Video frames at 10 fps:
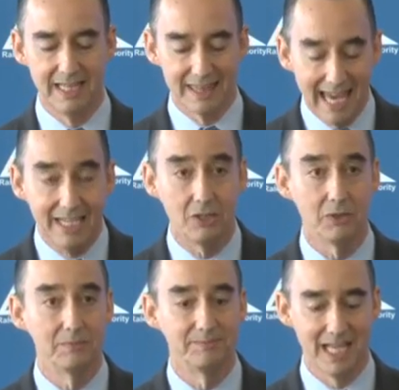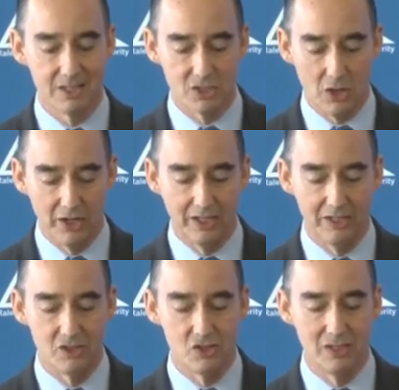Thank you, and starting
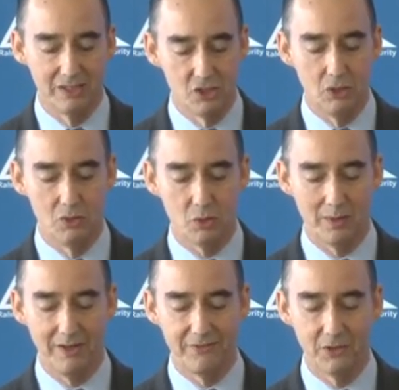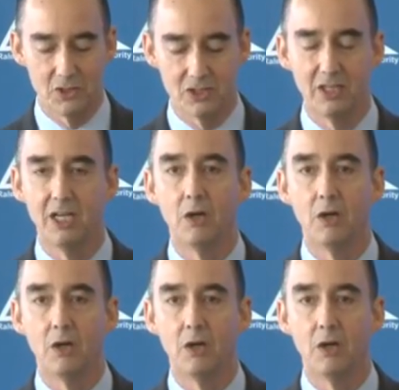on June 21st,